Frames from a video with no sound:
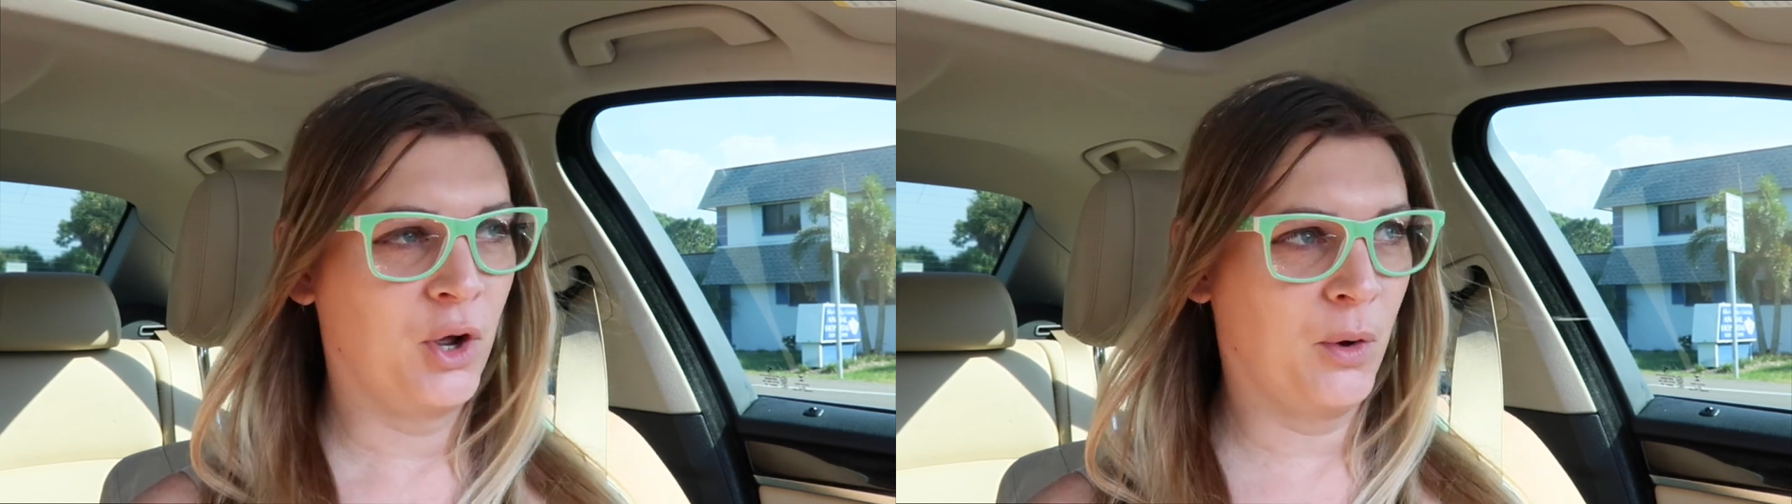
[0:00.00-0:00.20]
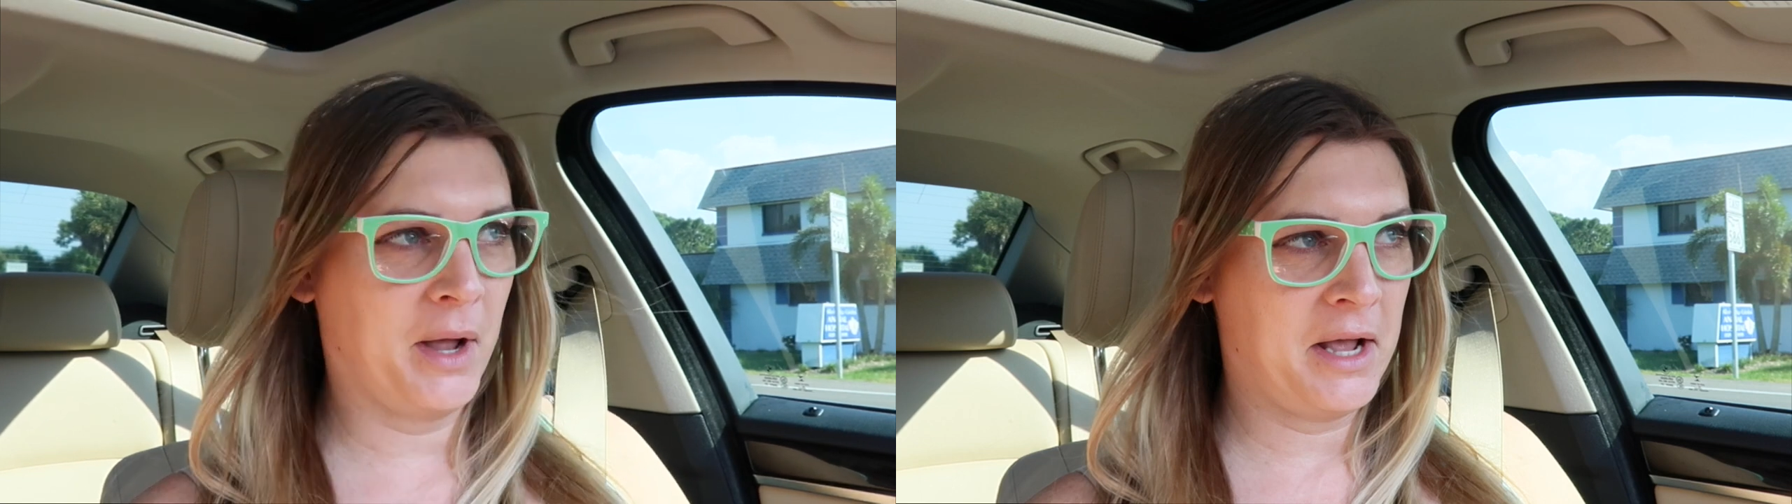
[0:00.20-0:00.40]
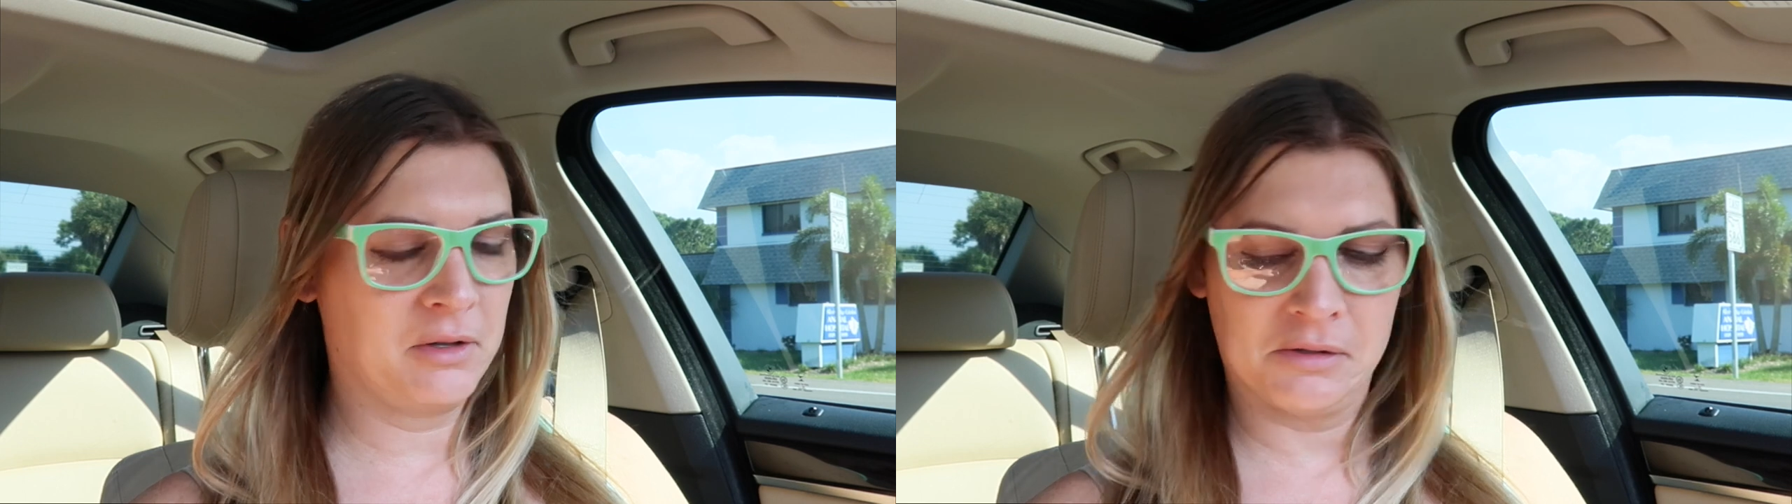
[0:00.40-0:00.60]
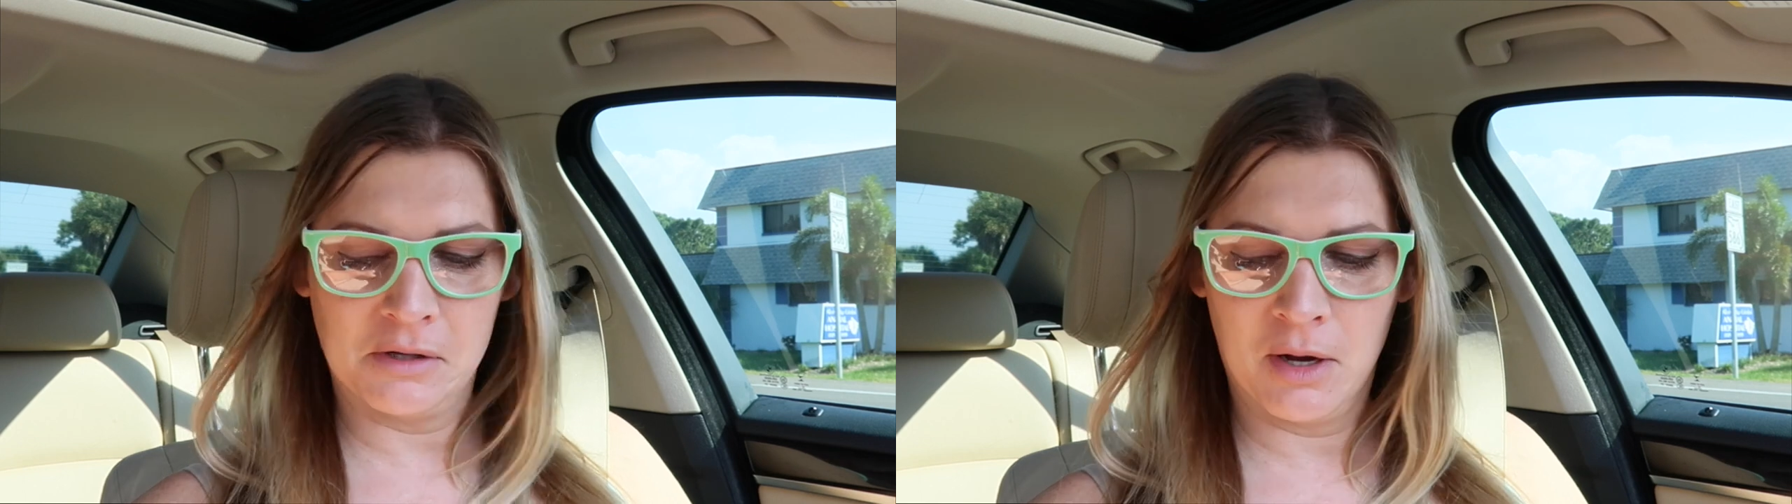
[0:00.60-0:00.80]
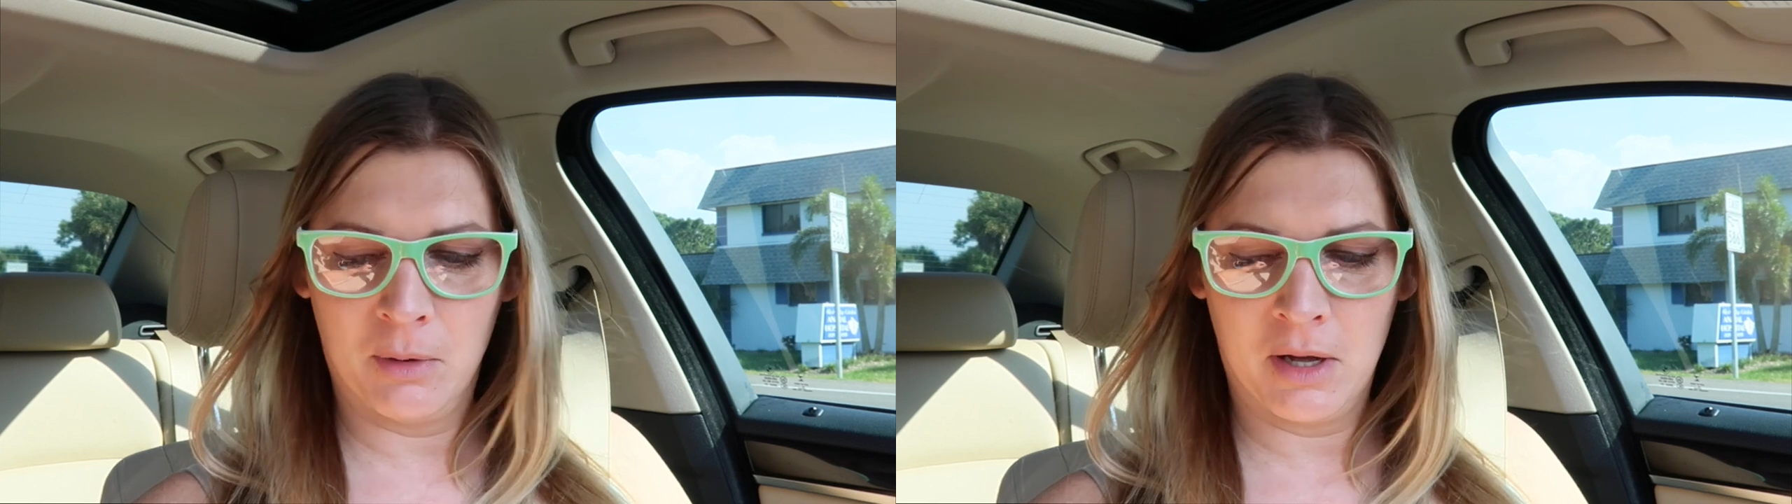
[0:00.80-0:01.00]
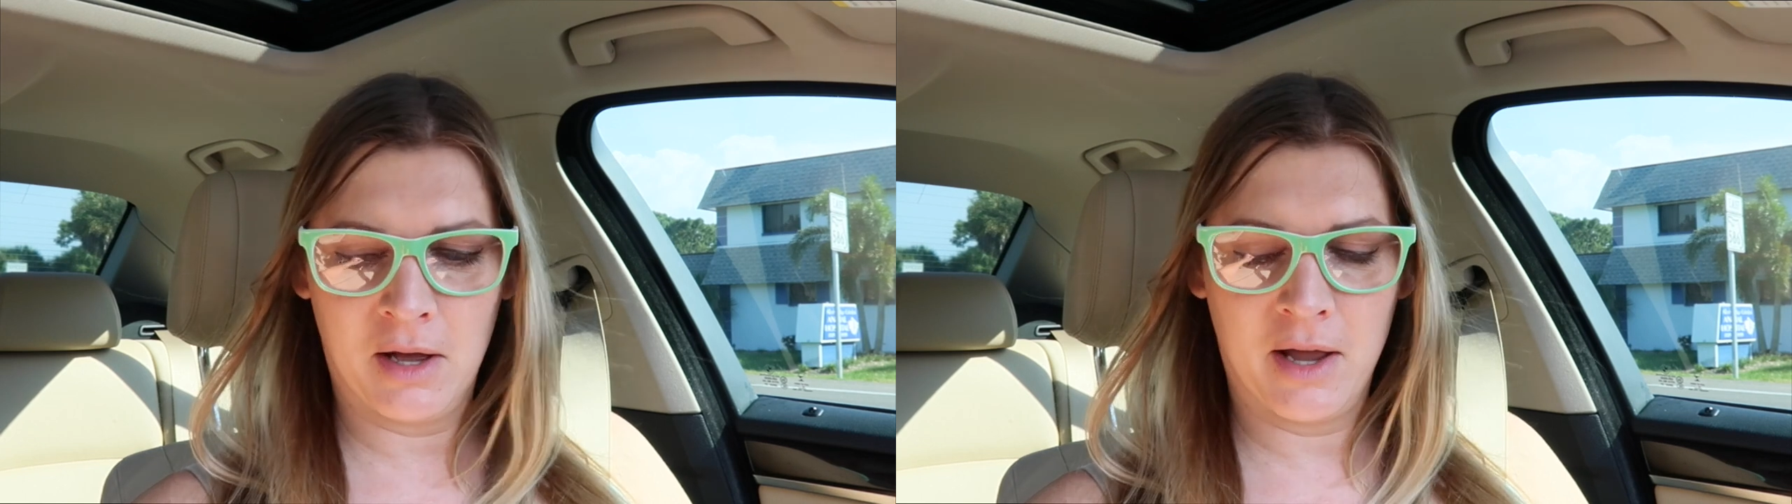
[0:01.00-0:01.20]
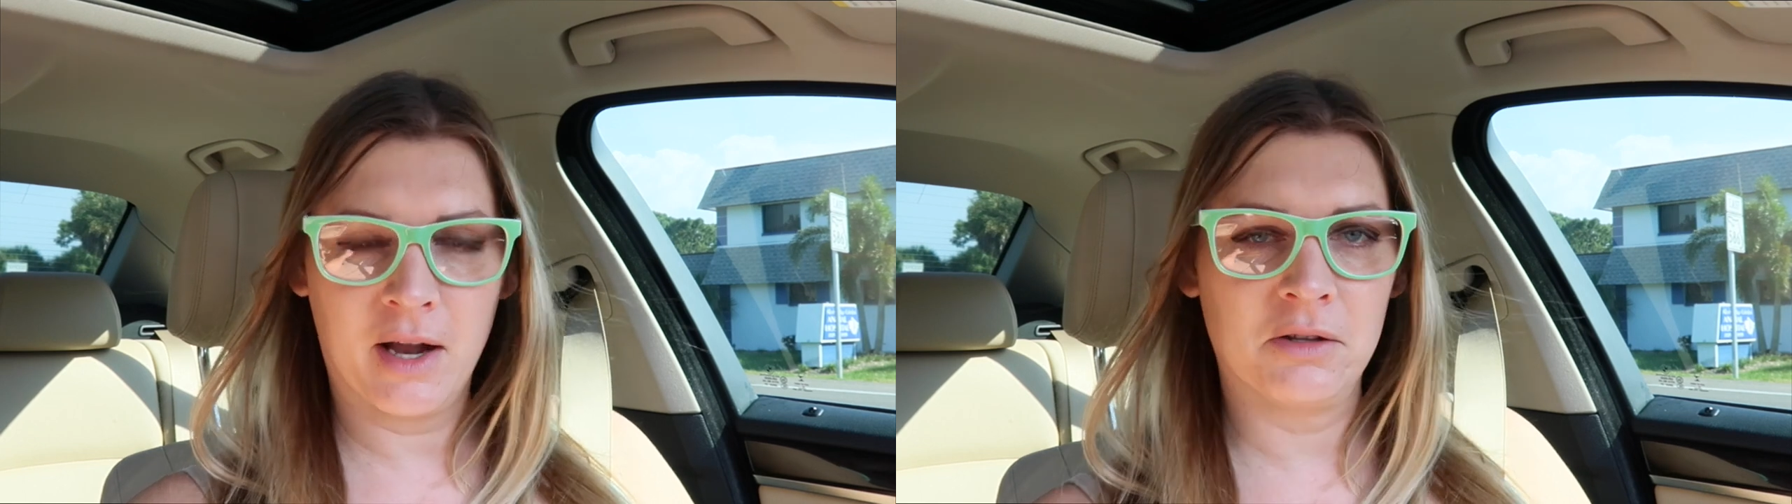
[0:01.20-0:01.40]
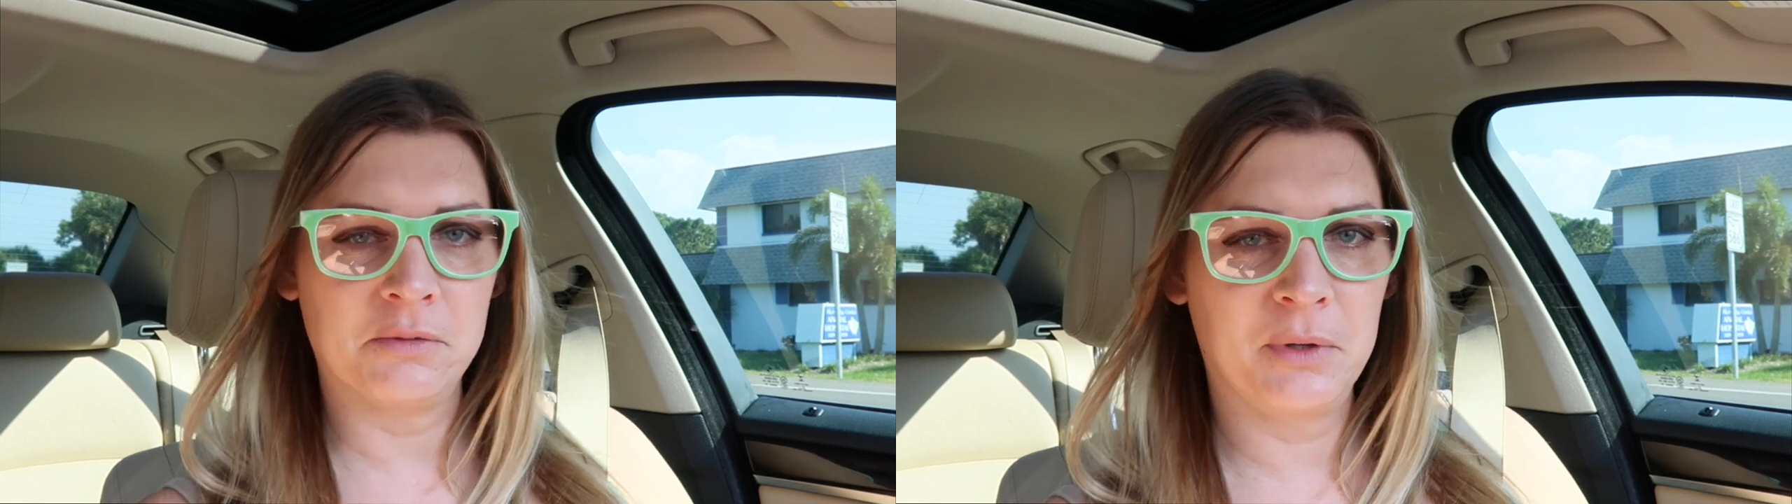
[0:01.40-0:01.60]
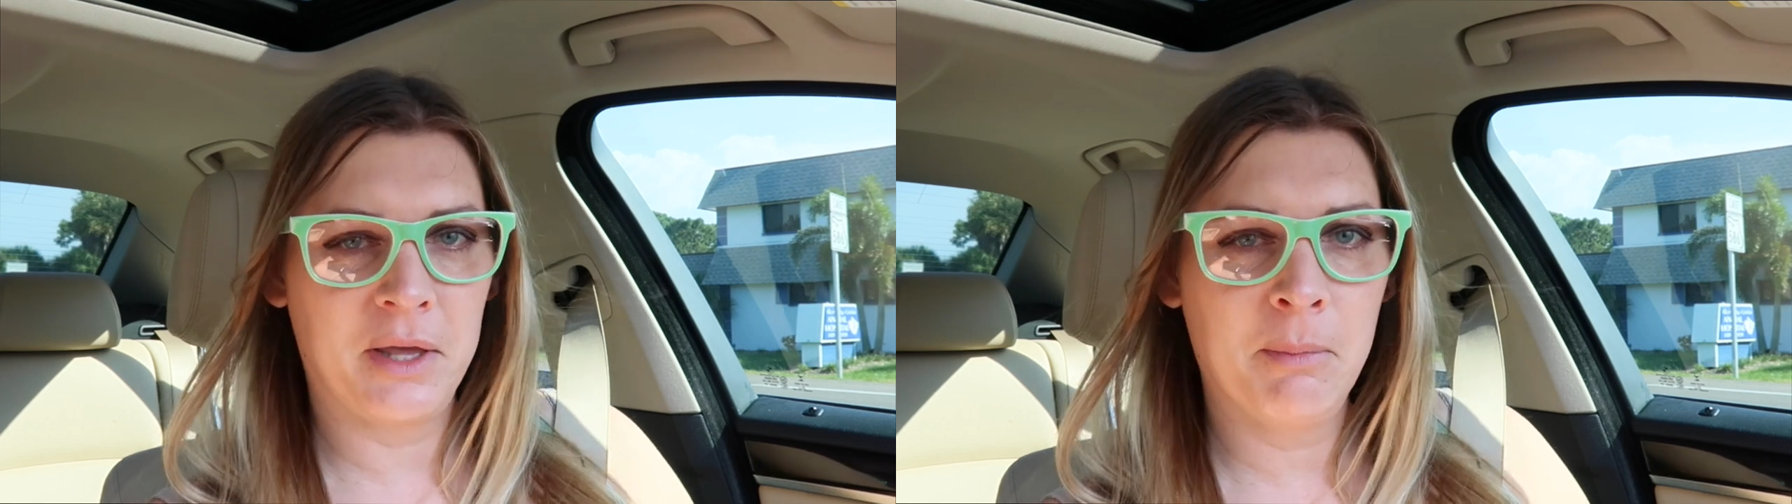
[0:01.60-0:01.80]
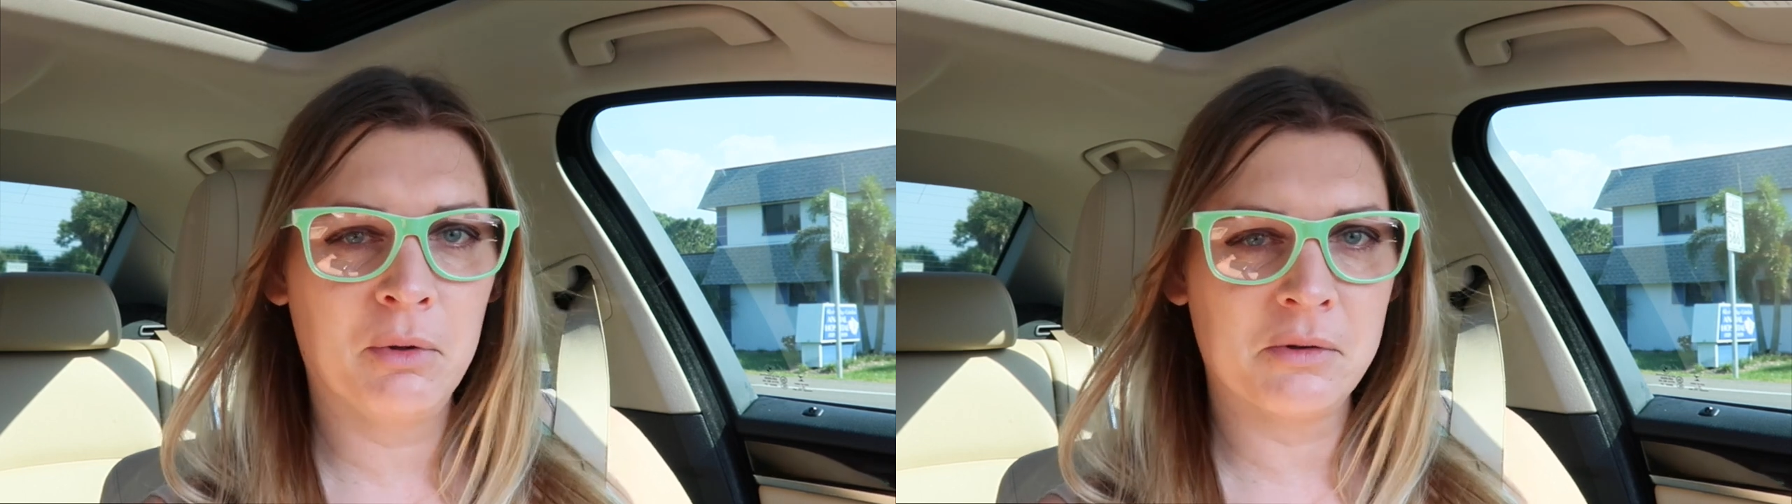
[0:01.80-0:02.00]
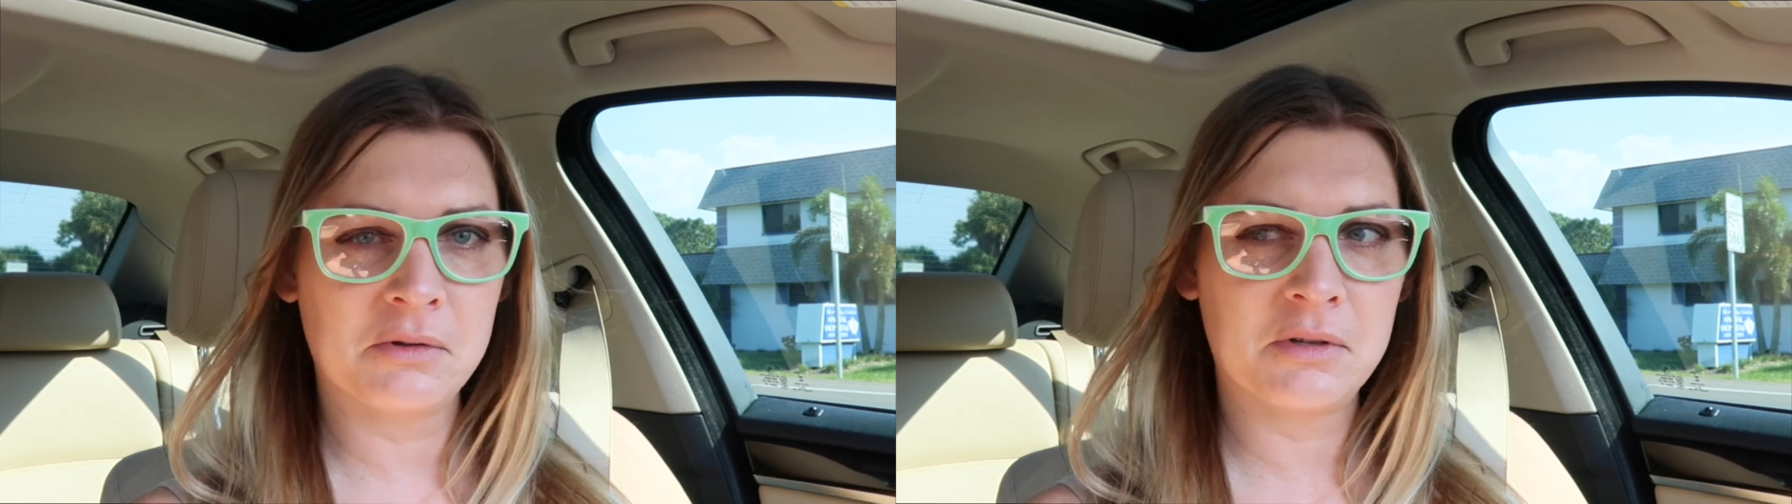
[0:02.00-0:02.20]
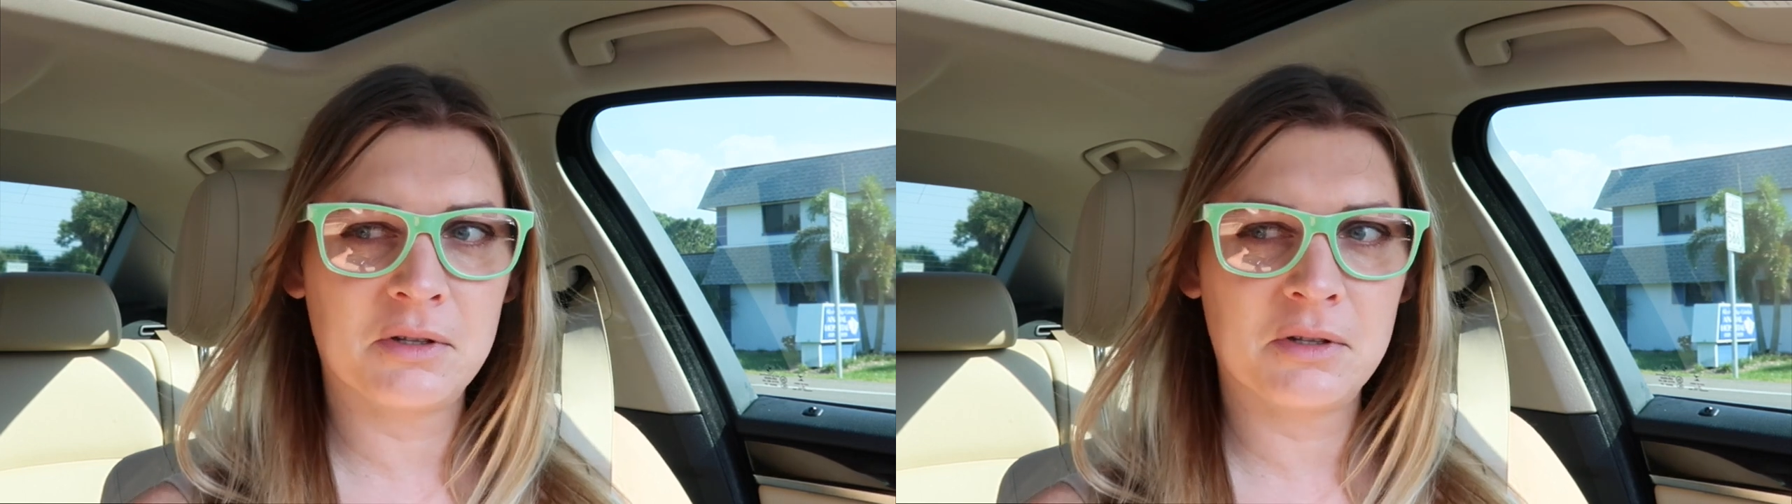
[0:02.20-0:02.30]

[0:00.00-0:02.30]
Okay, so I got some gimbals.